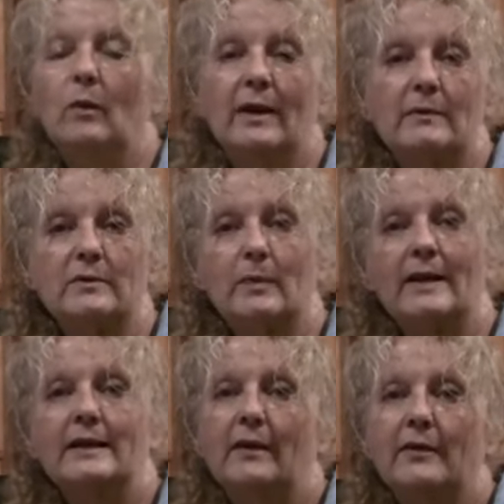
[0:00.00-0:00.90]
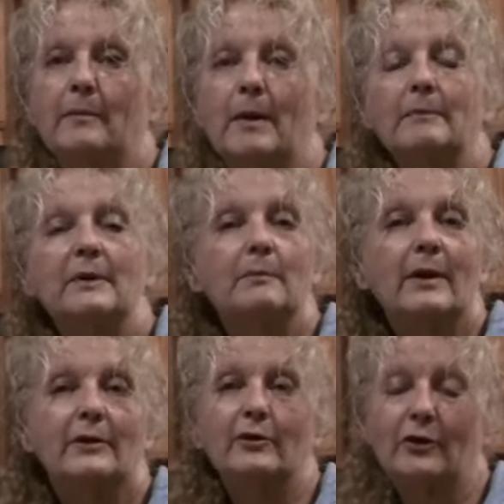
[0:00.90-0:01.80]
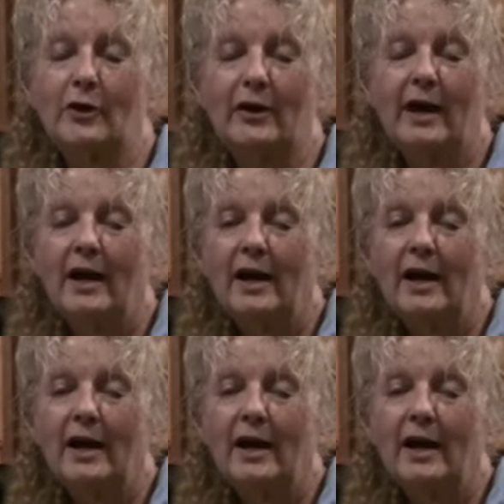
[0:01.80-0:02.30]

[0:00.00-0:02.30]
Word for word: while I was waiting on the pumpkin butter to cook